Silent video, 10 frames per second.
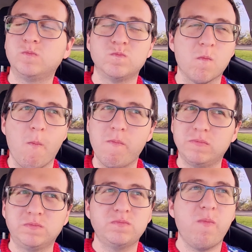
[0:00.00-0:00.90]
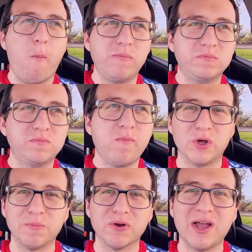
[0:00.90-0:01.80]
Mmm.
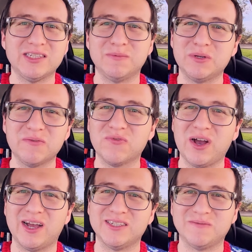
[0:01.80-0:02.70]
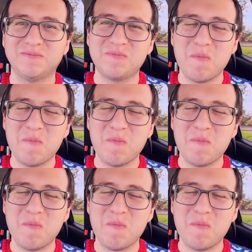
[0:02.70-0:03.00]
Whataburger has some good fries